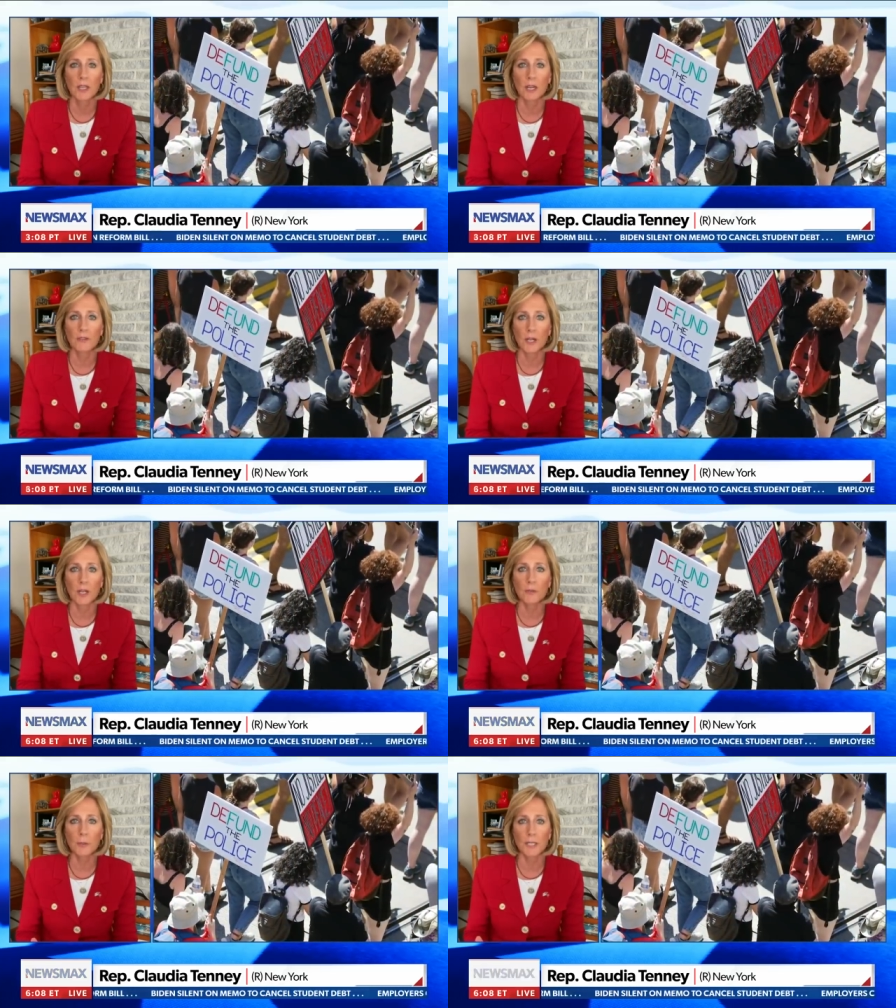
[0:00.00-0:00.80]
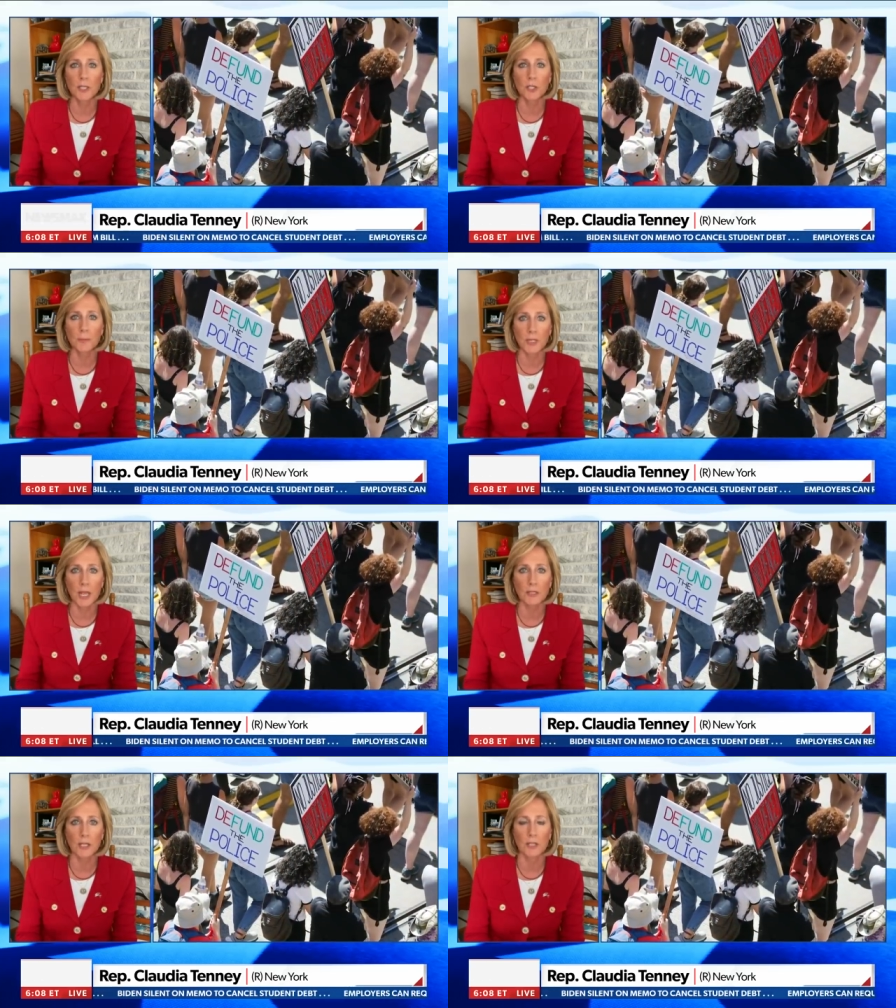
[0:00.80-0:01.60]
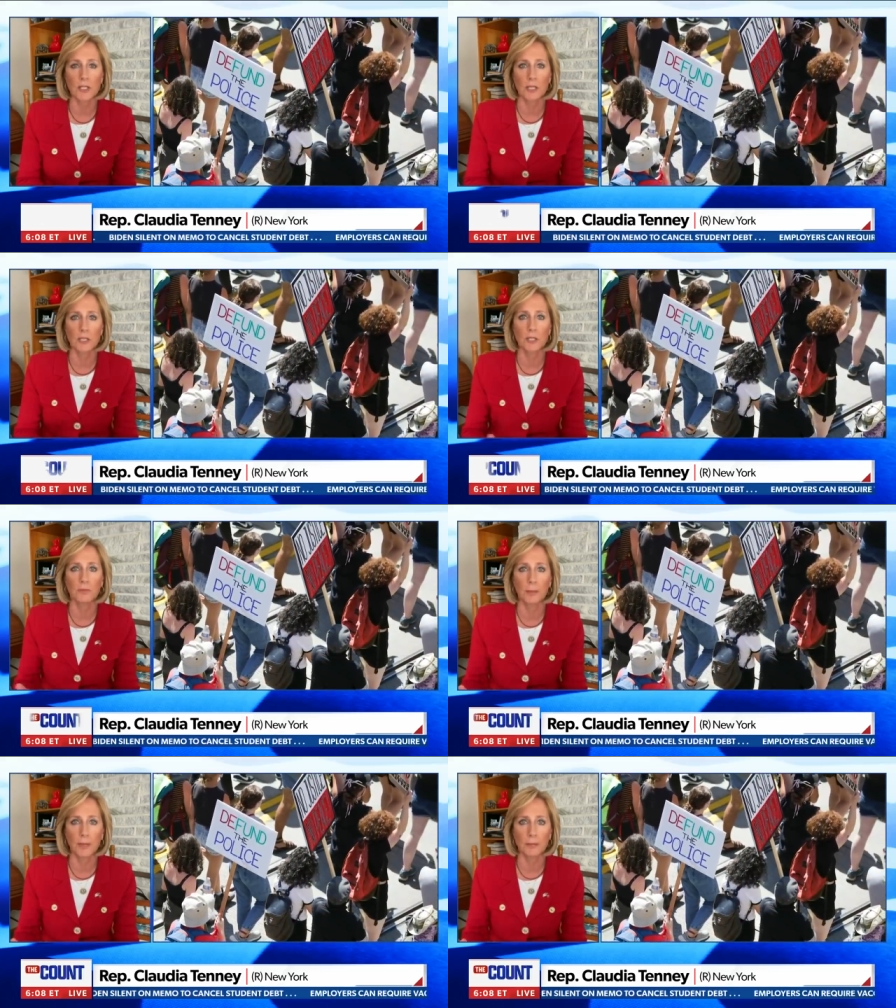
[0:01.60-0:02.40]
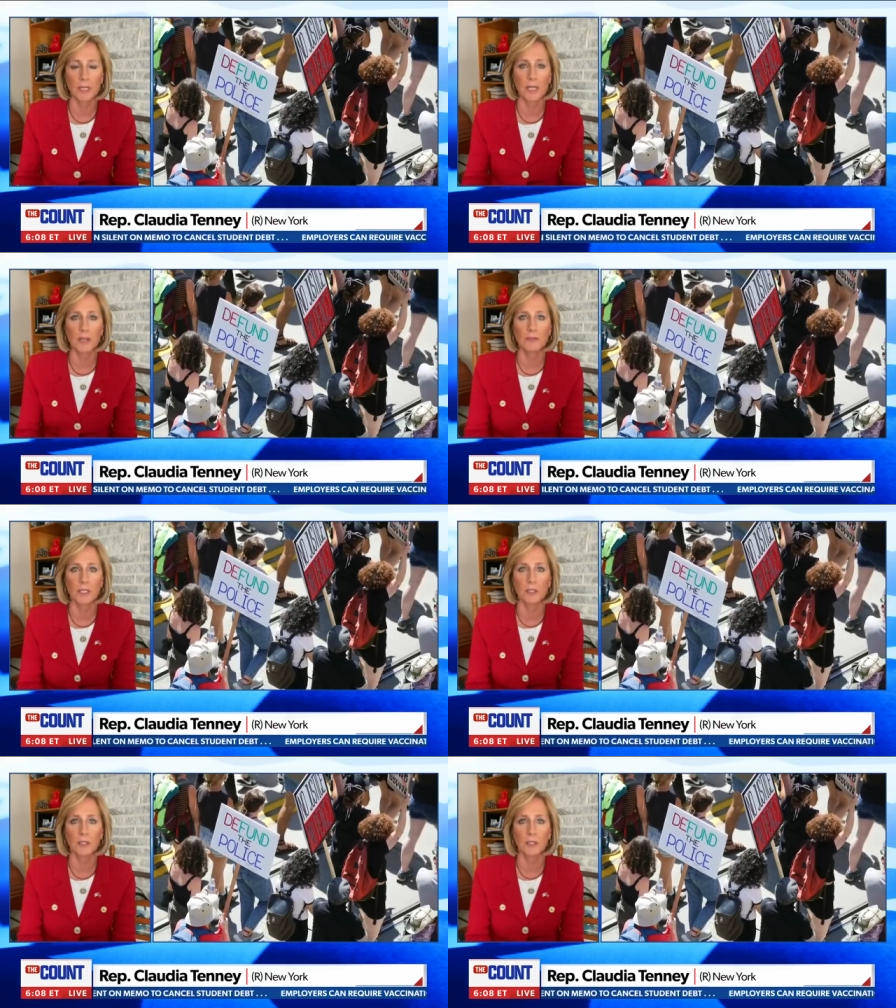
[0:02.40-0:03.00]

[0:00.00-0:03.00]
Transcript: of our government is to protect us and is for public safety.